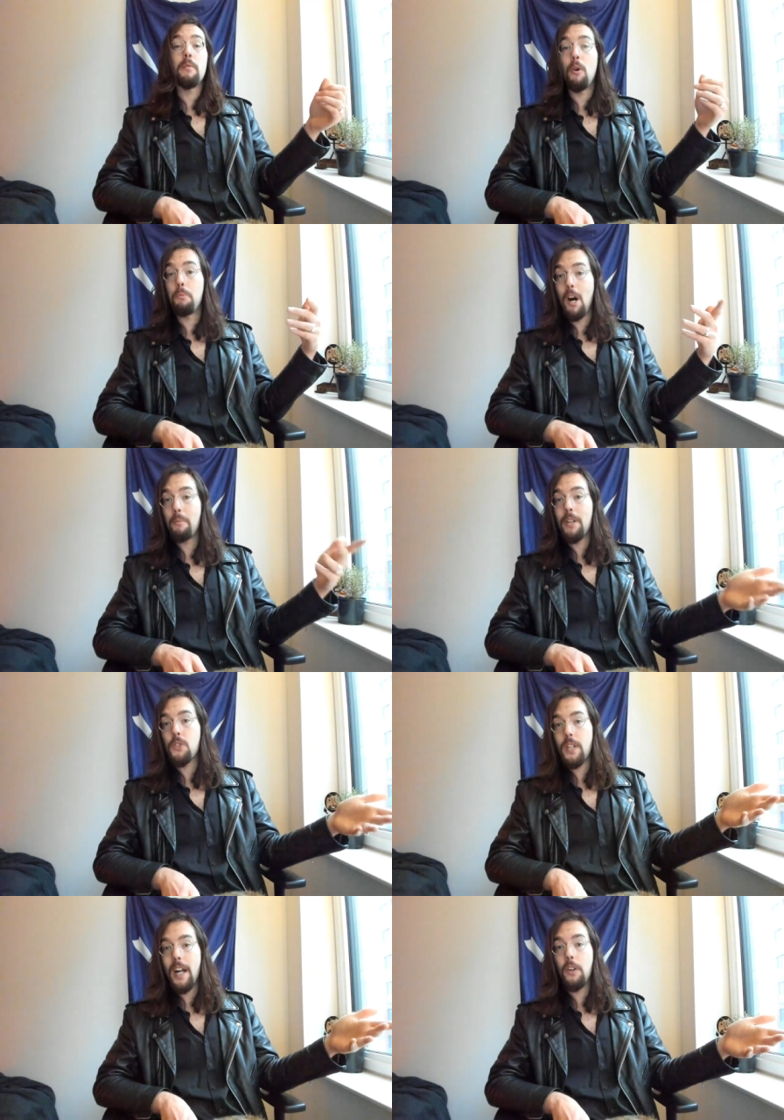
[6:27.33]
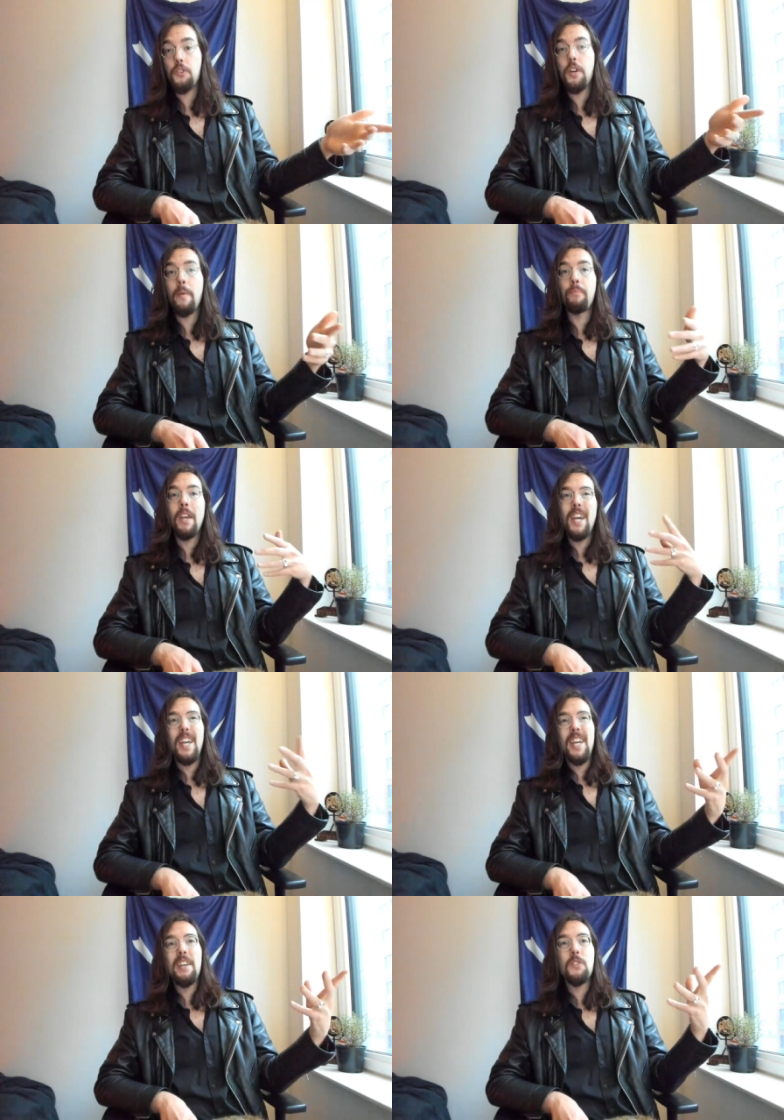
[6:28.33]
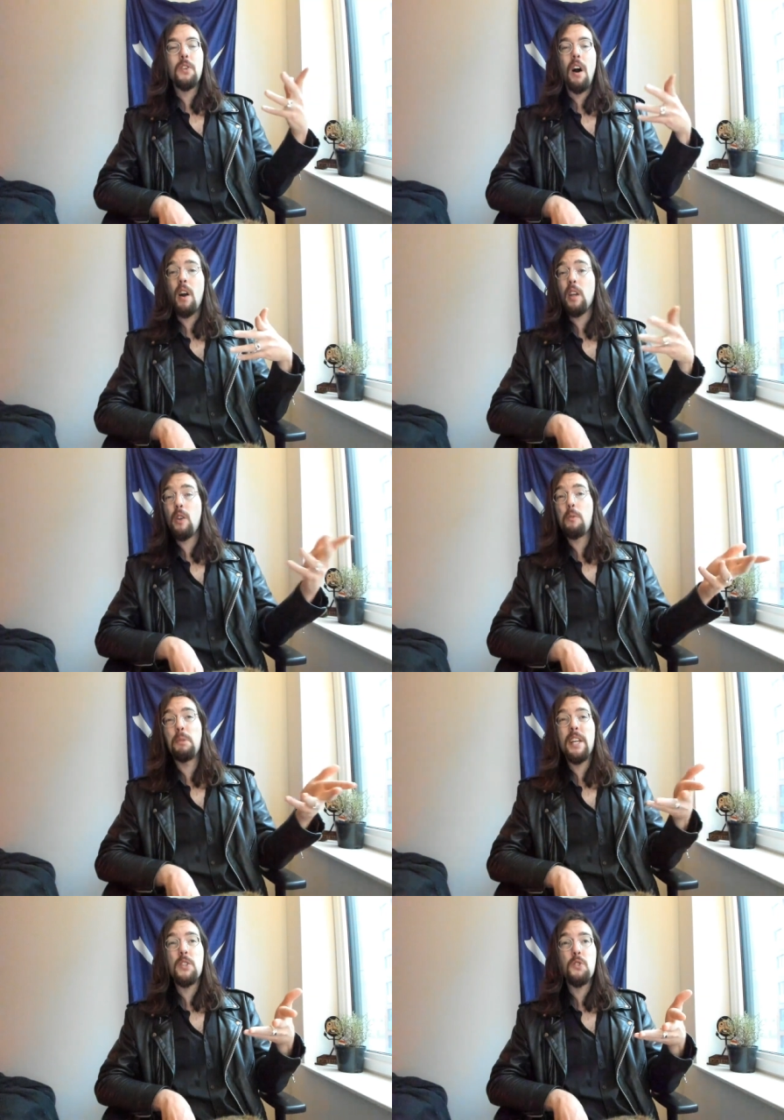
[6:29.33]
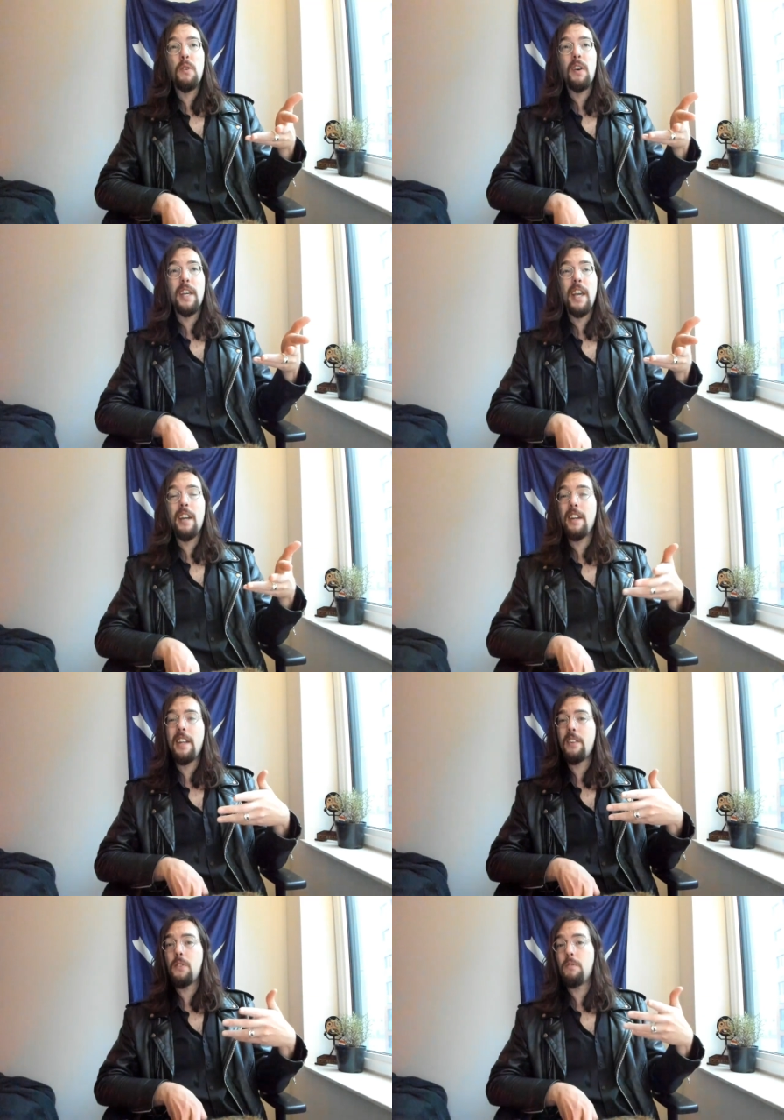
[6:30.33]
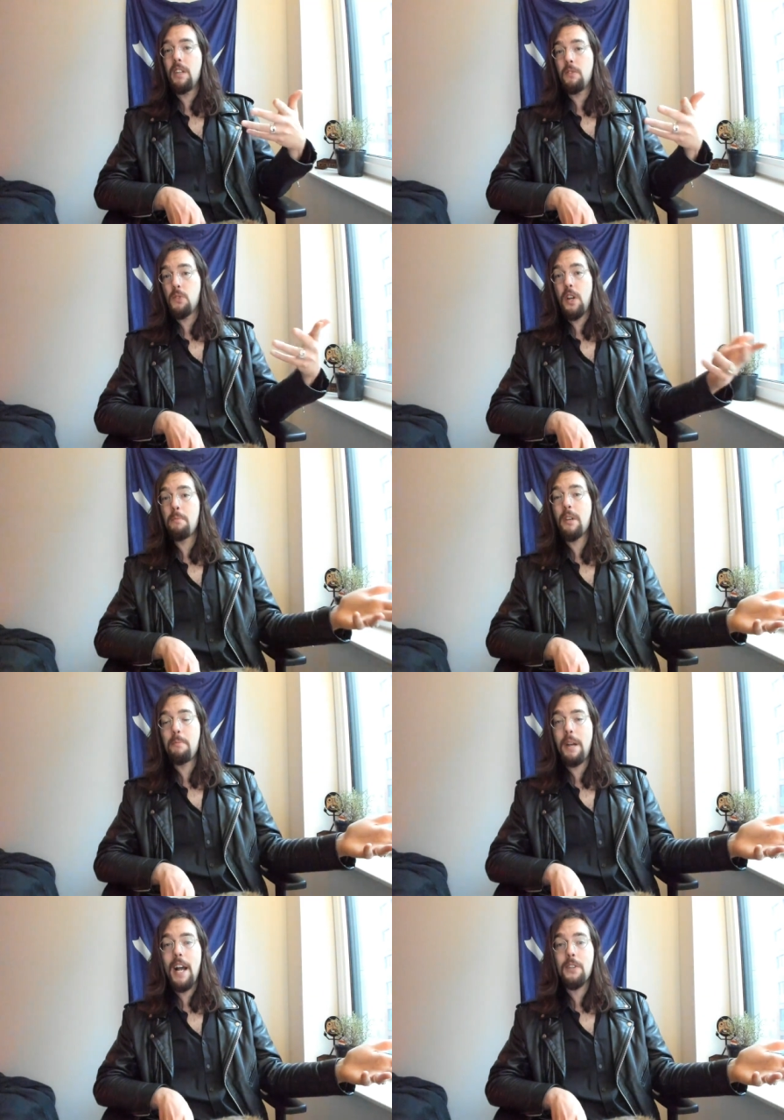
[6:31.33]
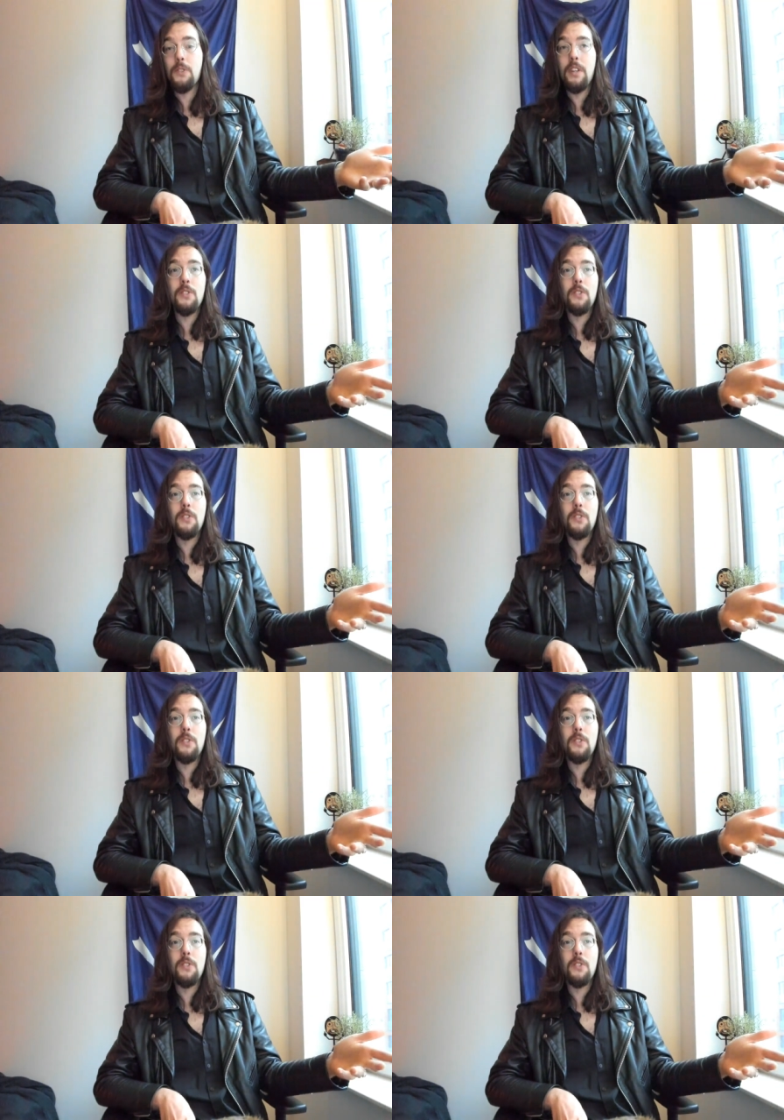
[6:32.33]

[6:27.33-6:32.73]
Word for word: Obama nostalgia is arguably a strong candidate in, in some capacities,